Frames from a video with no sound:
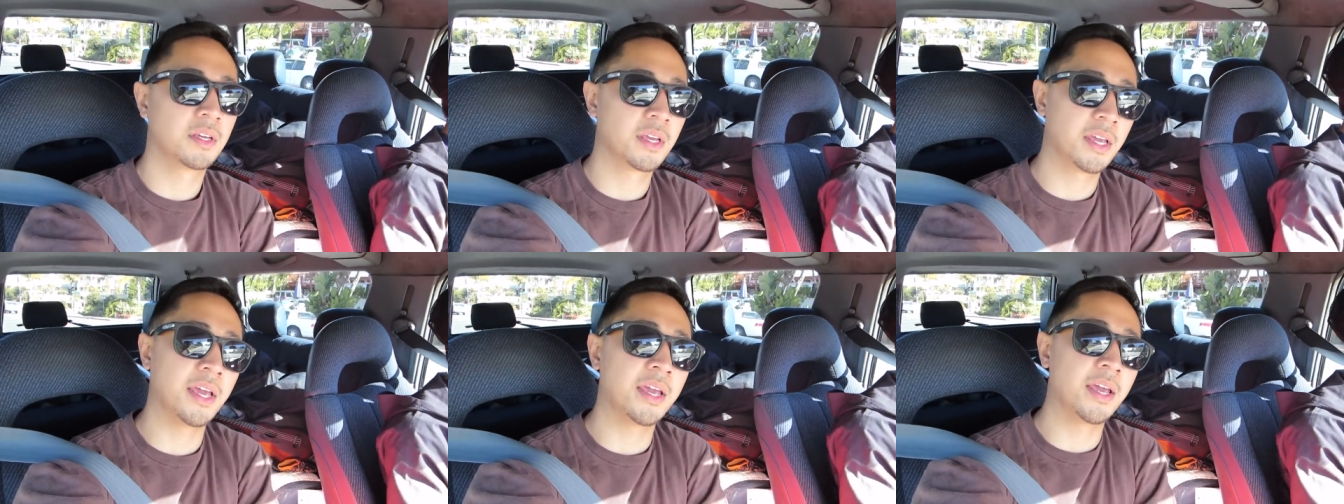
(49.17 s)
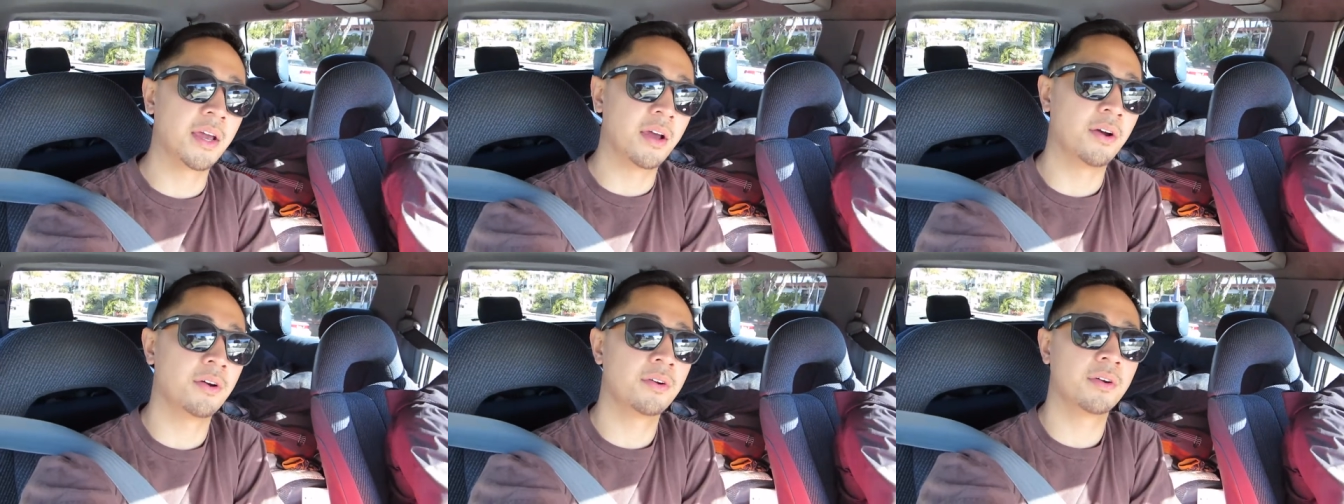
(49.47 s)

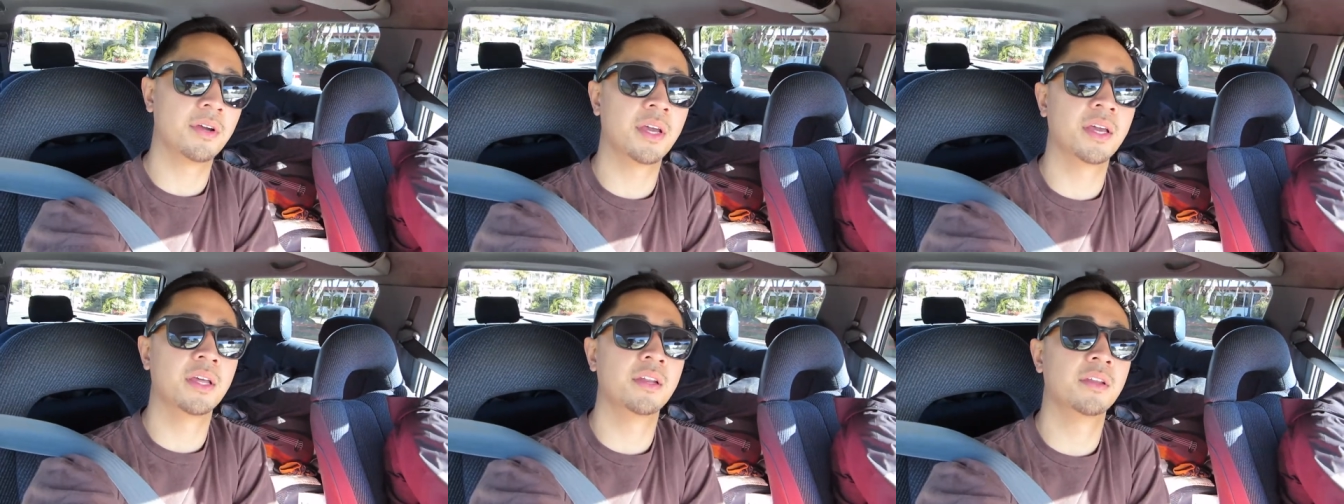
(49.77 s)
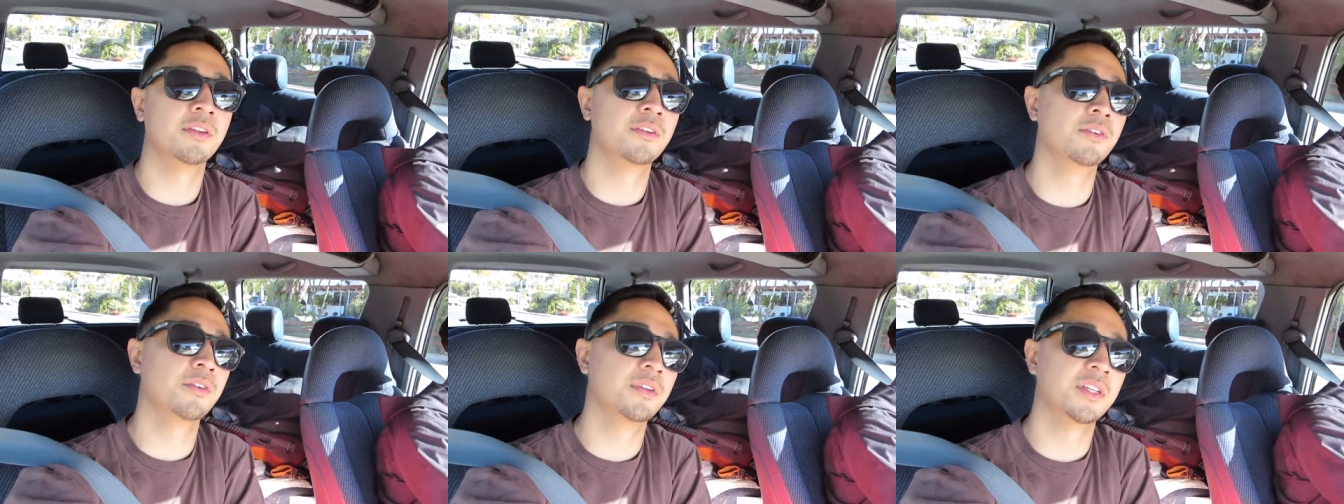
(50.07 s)
Kao, and
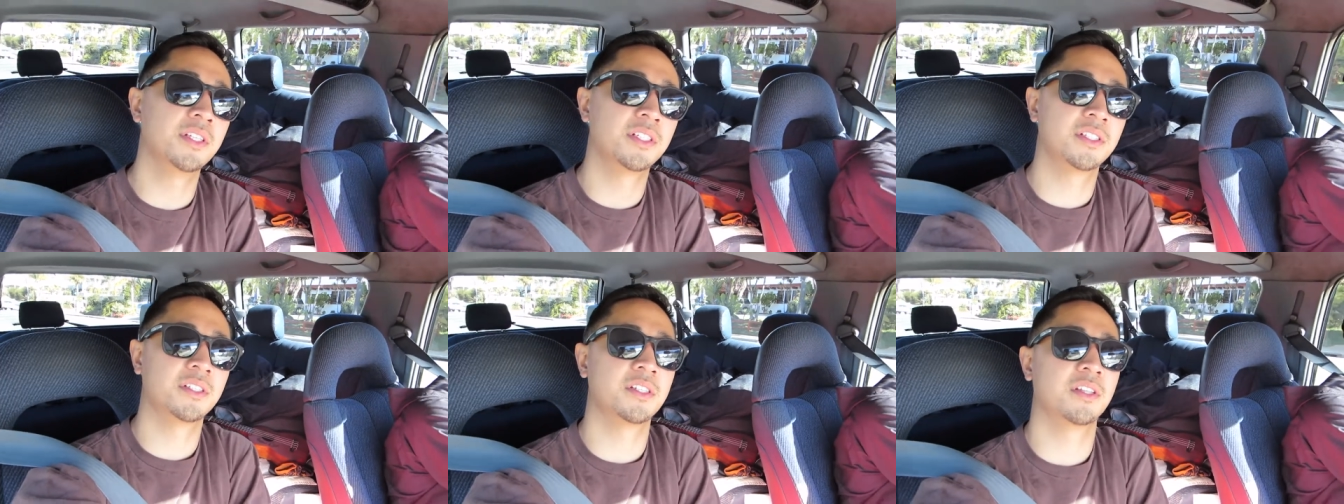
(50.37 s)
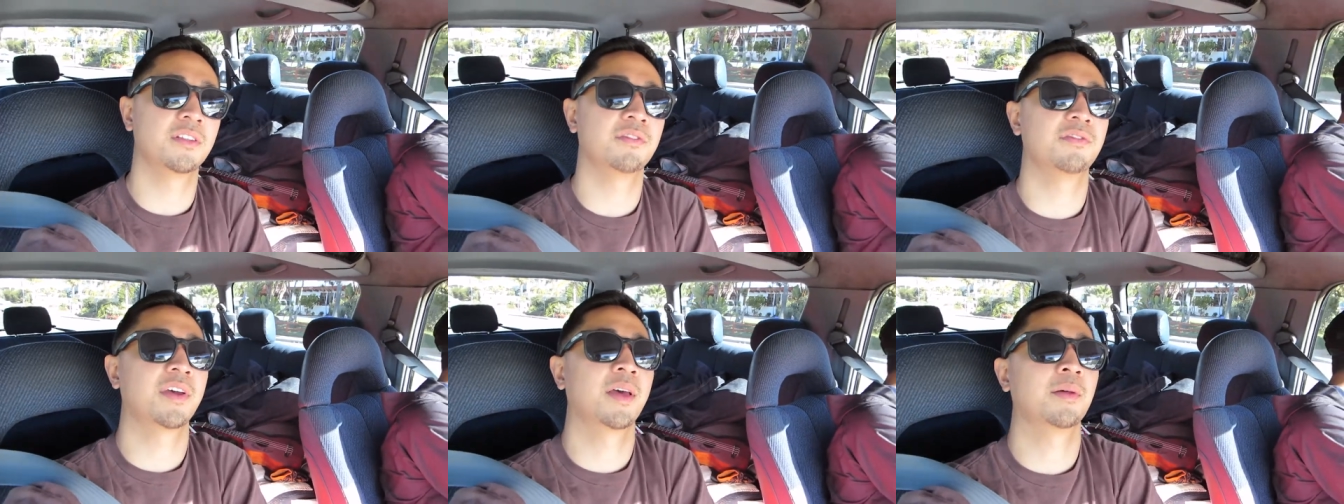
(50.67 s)
a new addition to
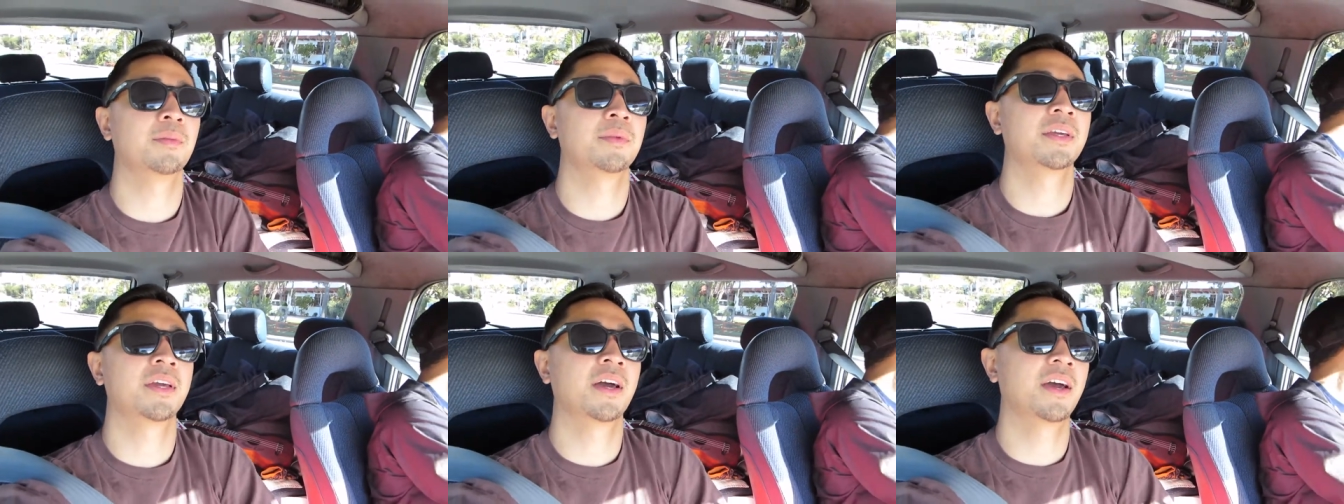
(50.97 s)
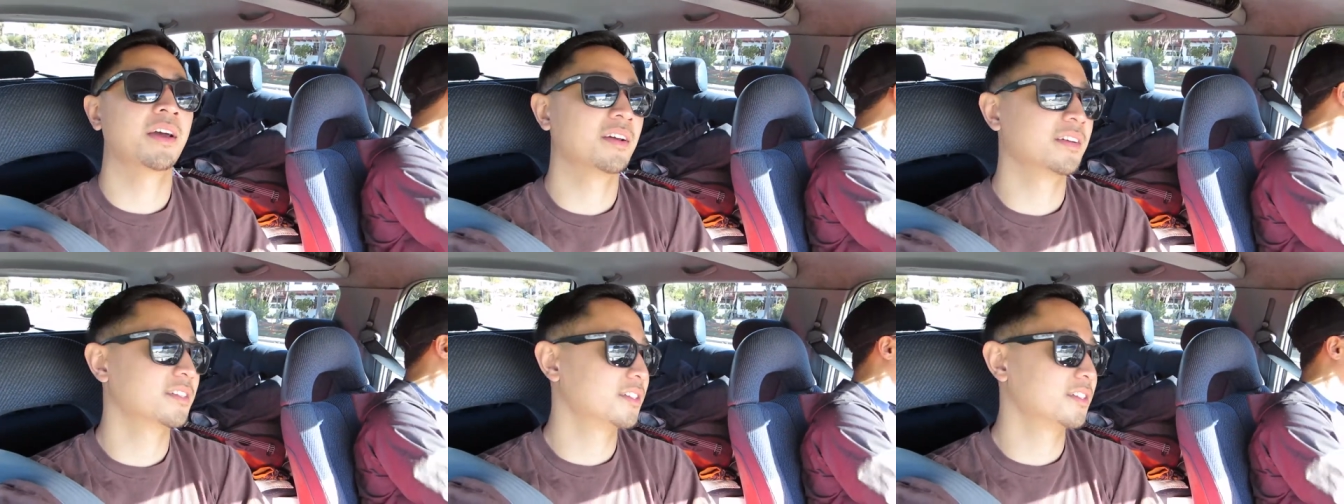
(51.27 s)
the family, Kaya.